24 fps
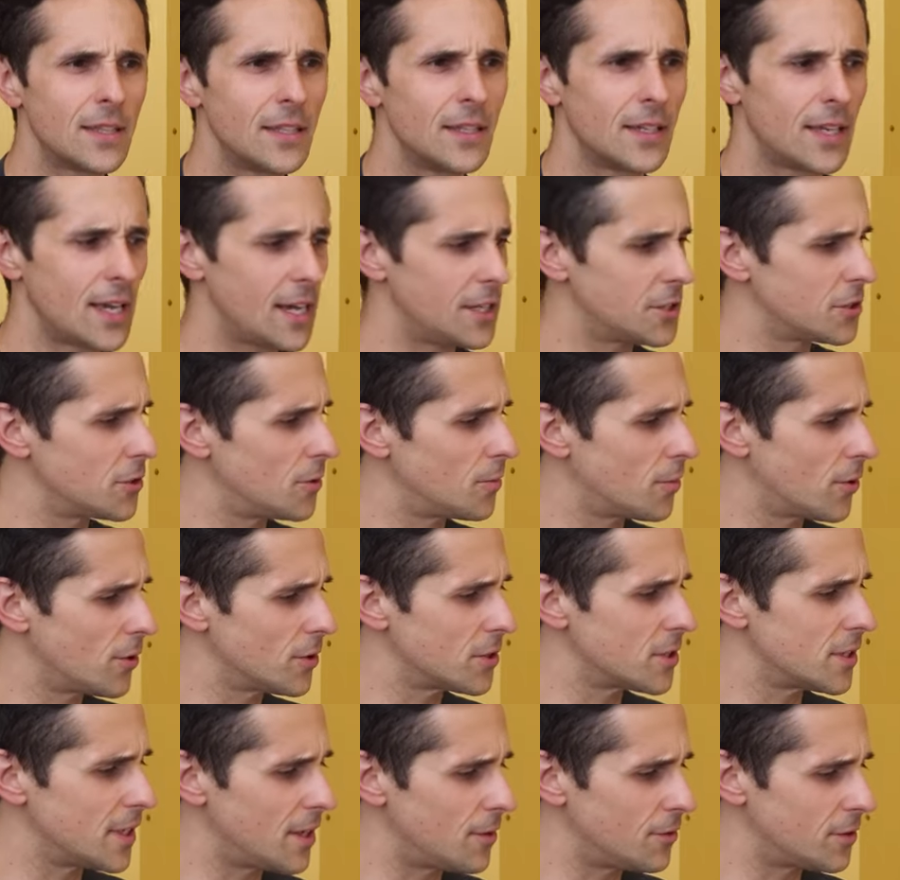the occasional
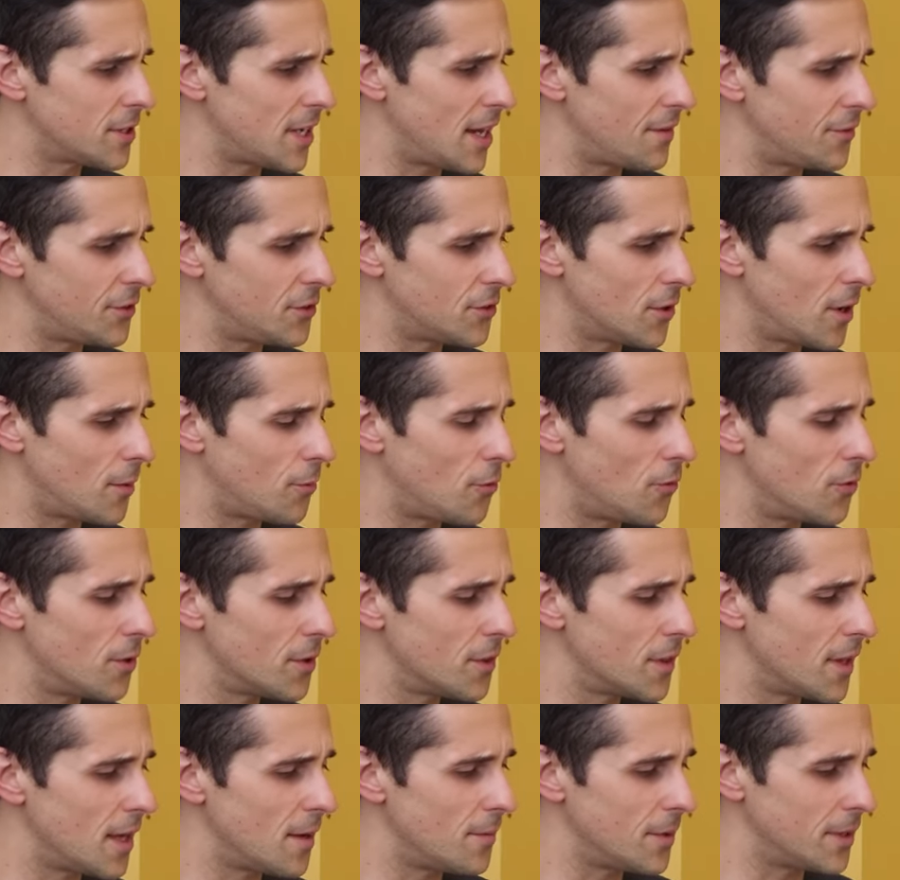person that was having trouble with
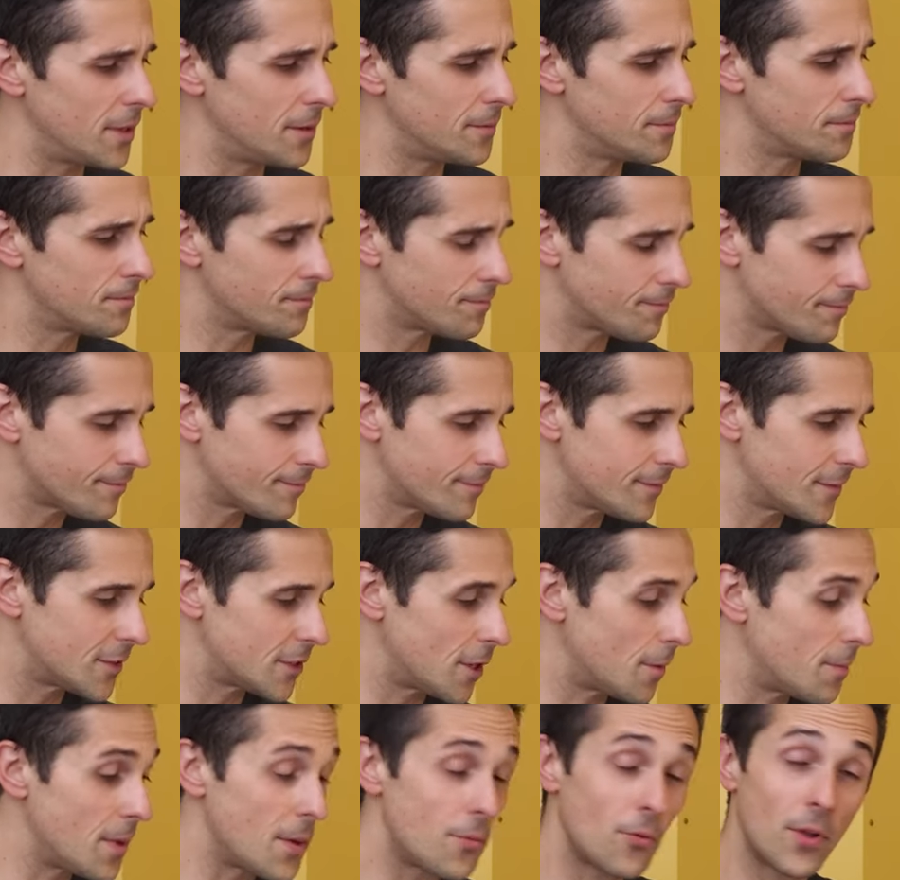them, and
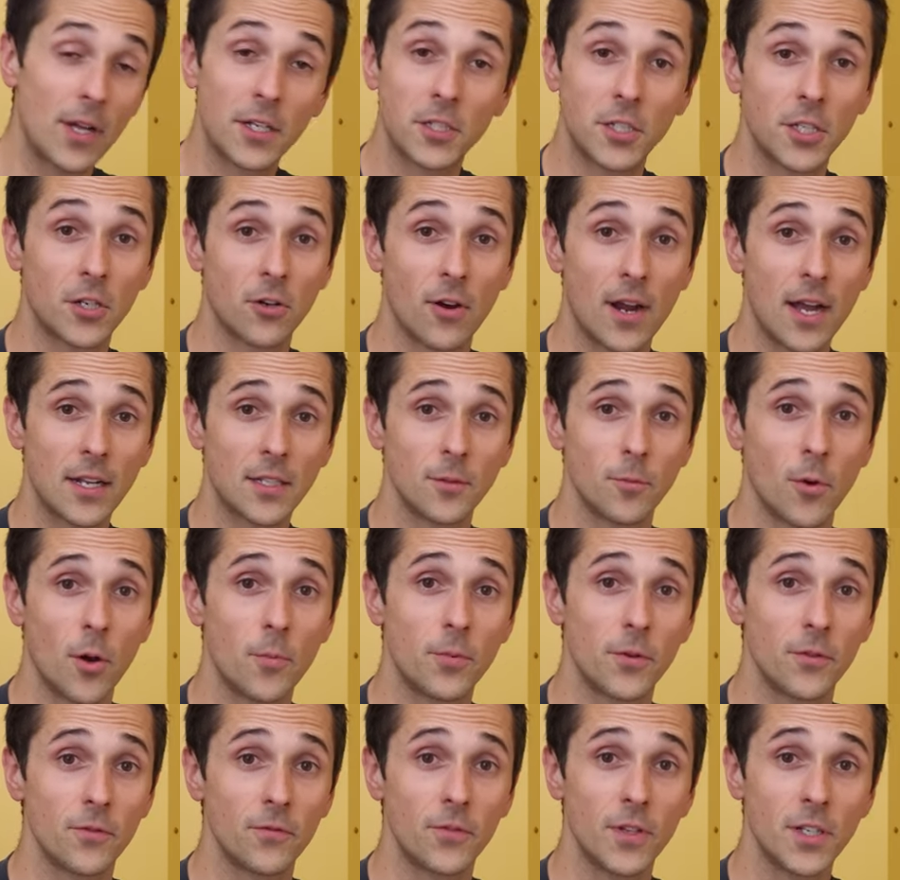some people actually crack them
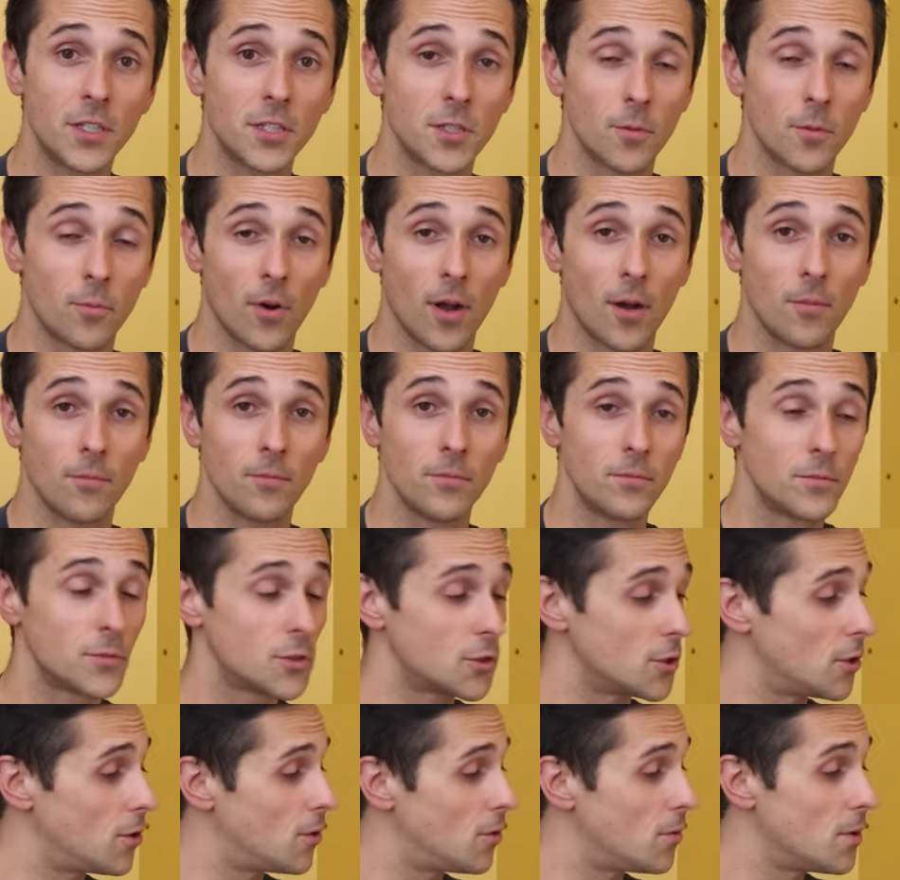open and fix the problem.
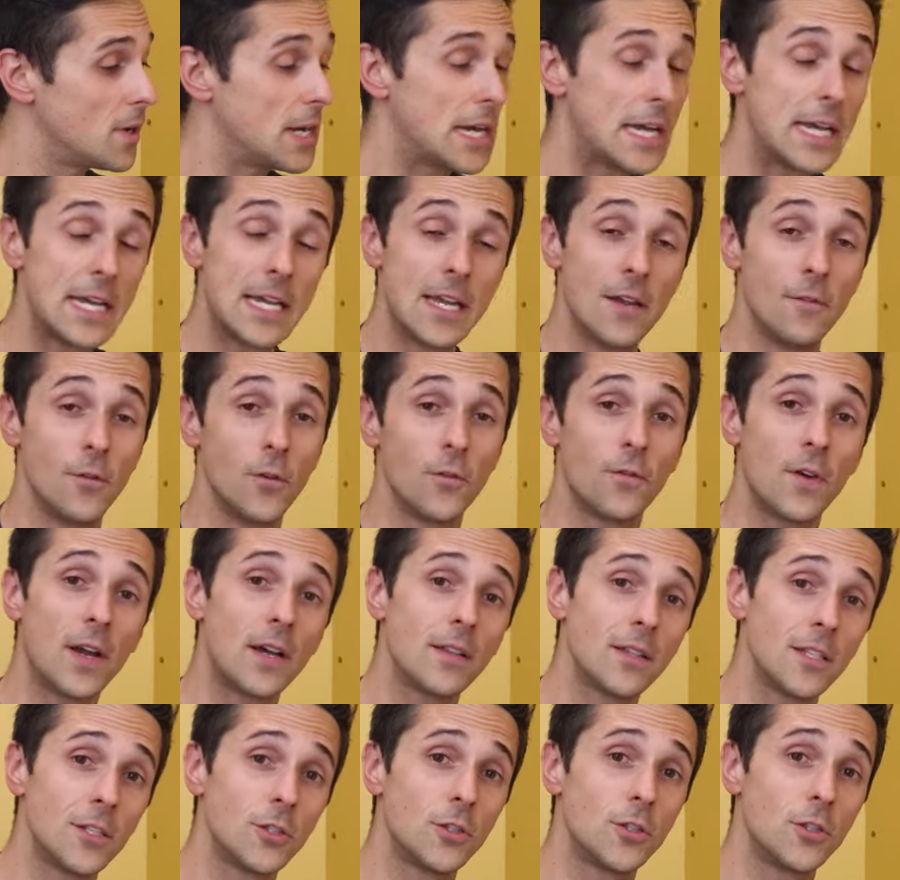So if you
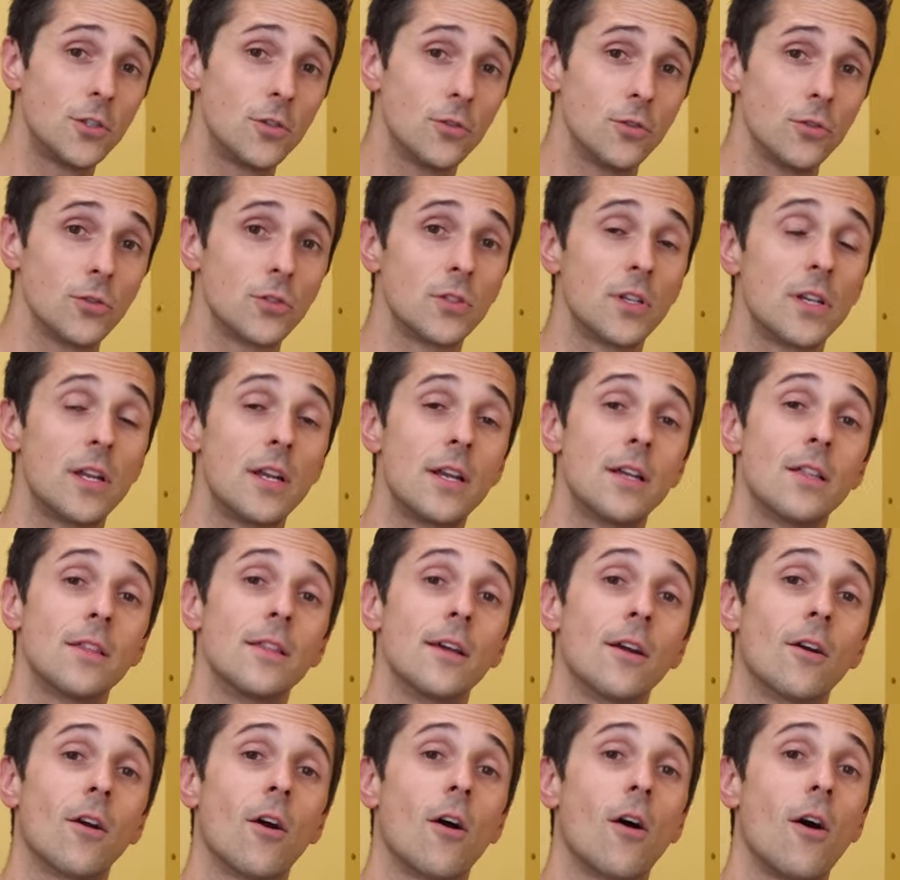found these used,
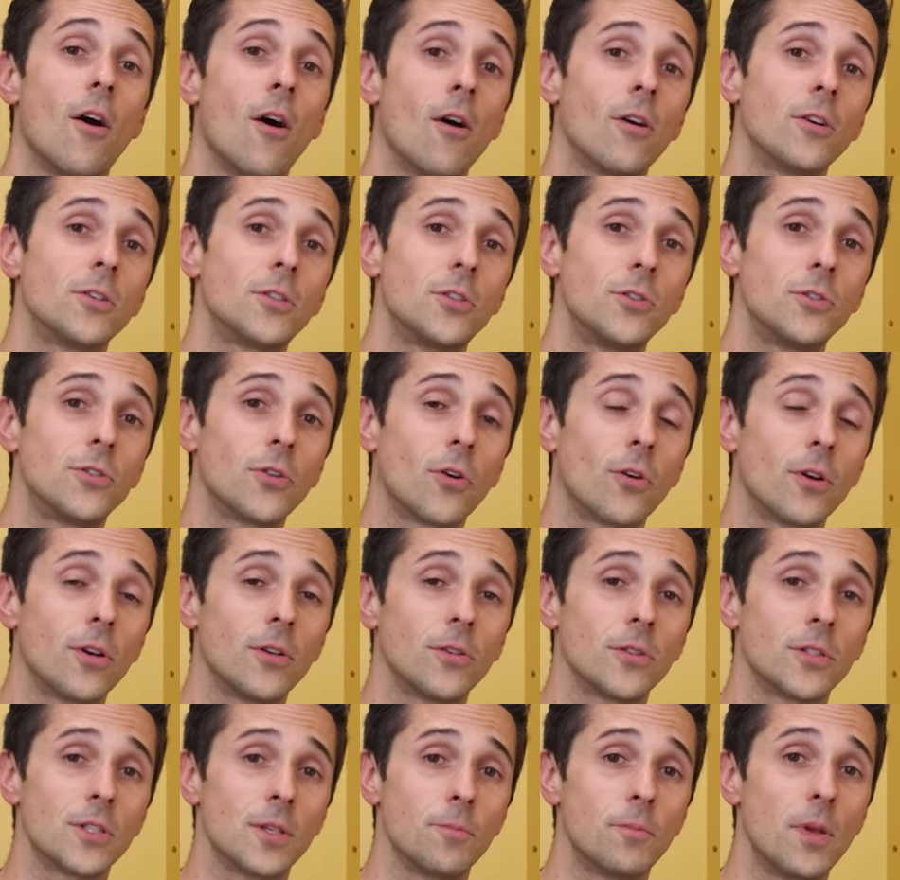there are
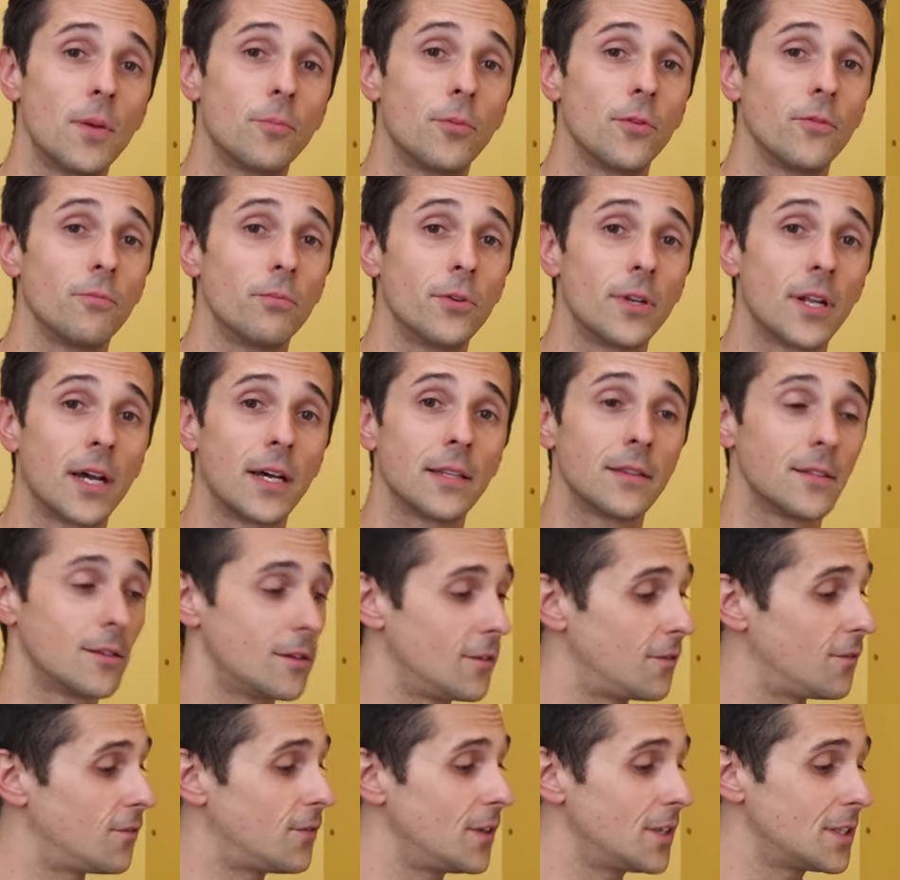tutorials that people have put out there to
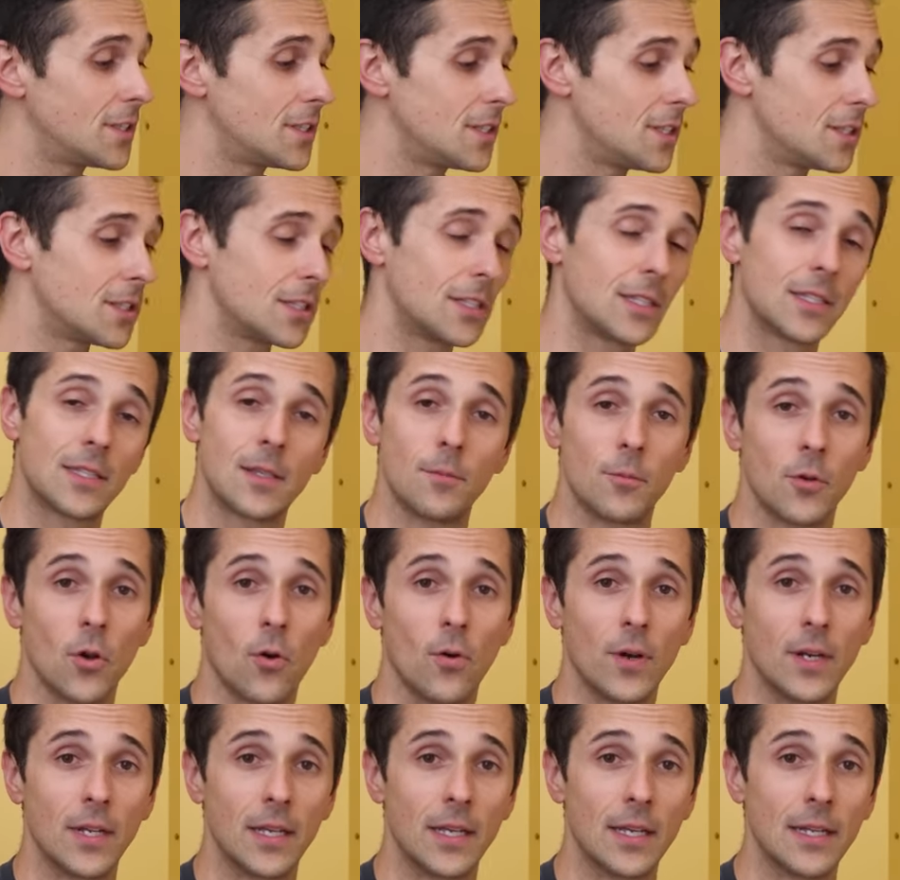fix these and get them
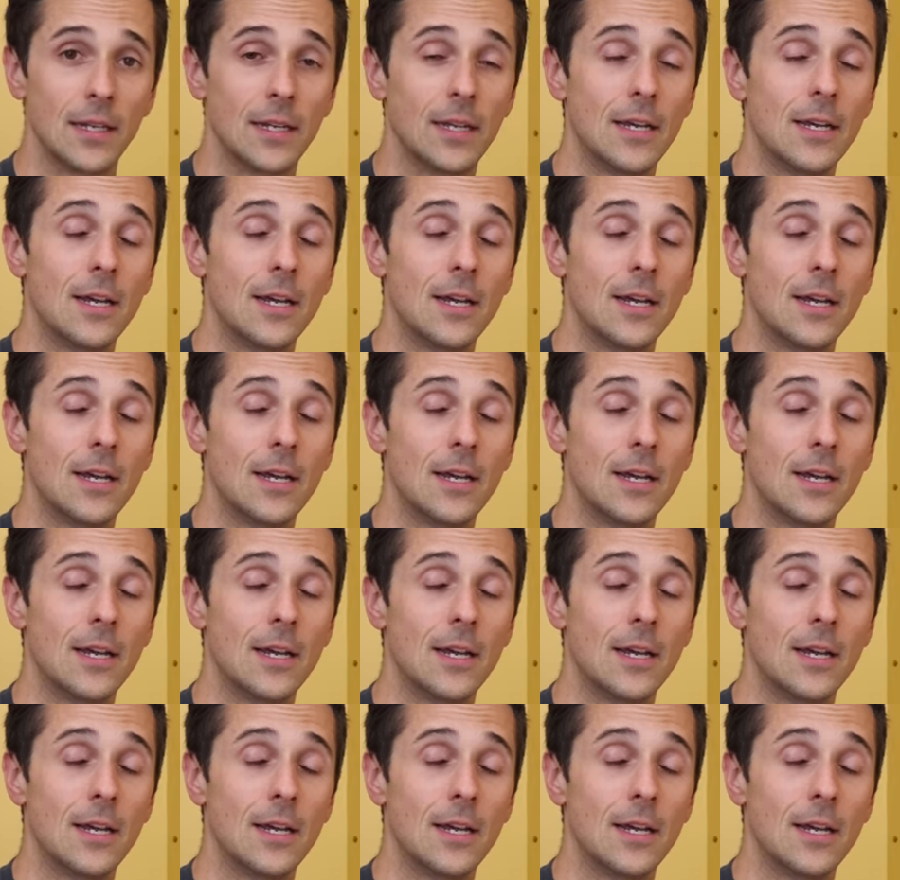going again.